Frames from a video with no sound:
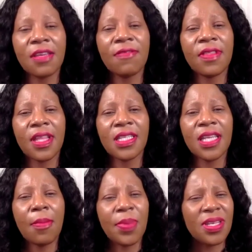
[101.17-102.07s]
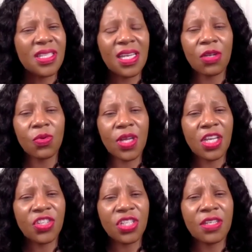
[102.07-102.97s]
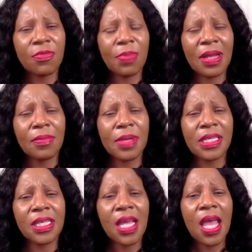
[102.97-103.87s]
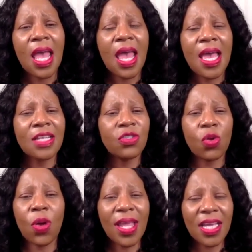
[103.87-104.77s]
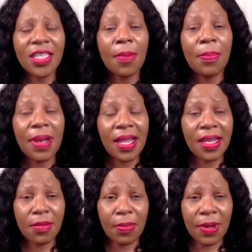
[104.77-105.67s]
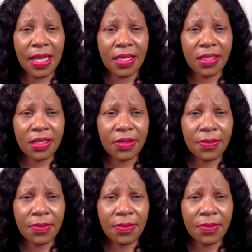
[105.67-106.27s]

given that our basic education department has no catch up plan in place?